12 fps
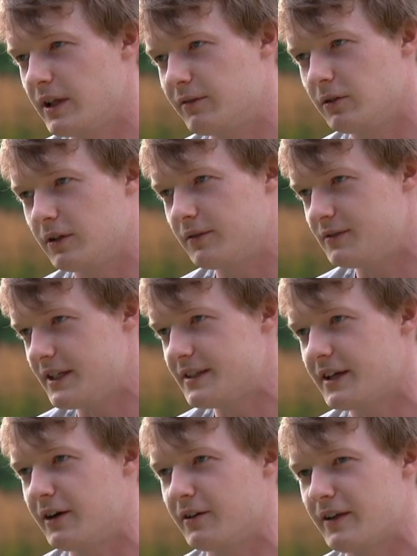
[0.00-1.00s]
a level of
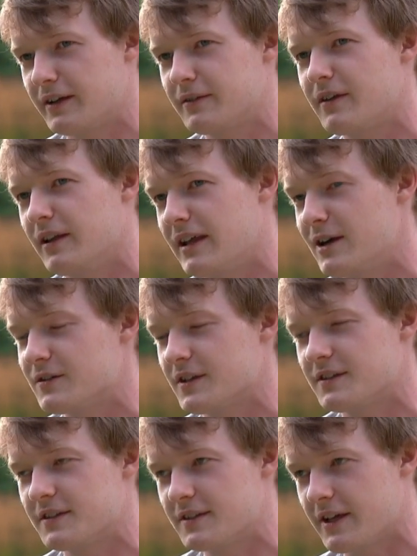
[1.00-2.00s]
detail that allows
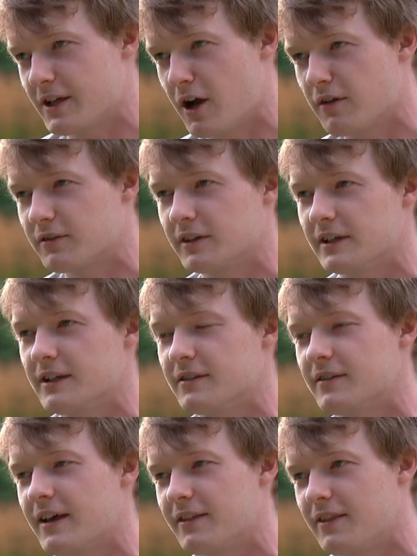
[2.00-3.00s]
us to say
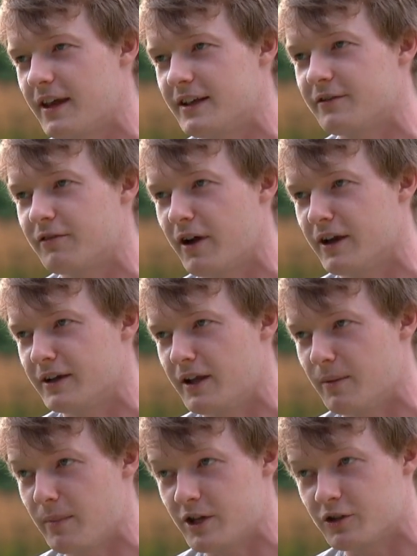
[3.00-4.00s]
confidently that they define
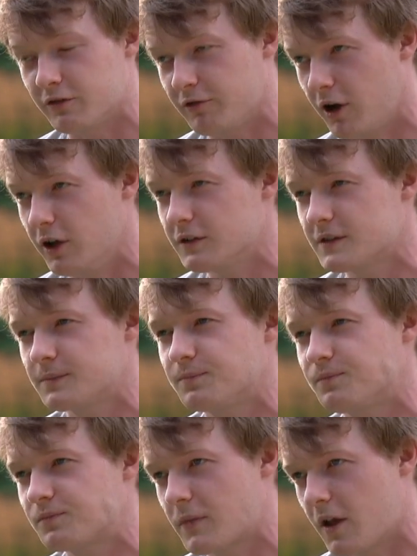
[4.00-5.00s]
a major fault
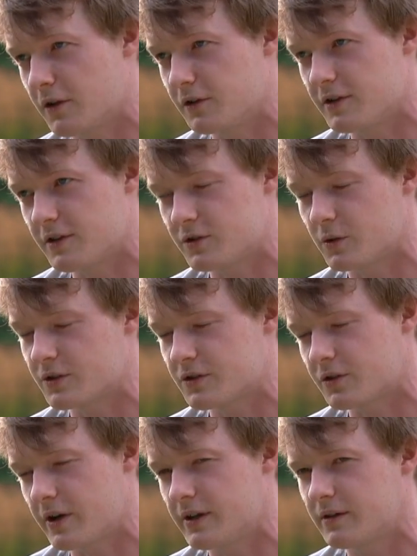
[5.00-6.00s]
underneath the Georgia
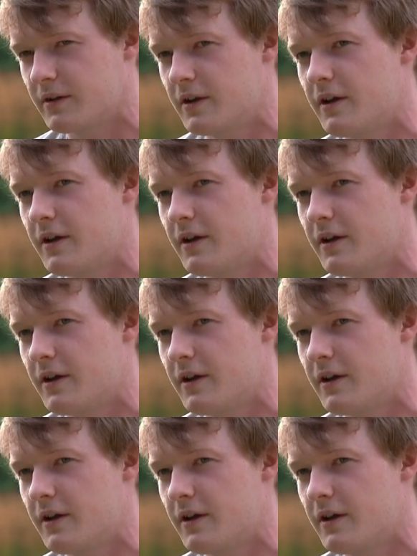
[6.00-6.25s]
Strait,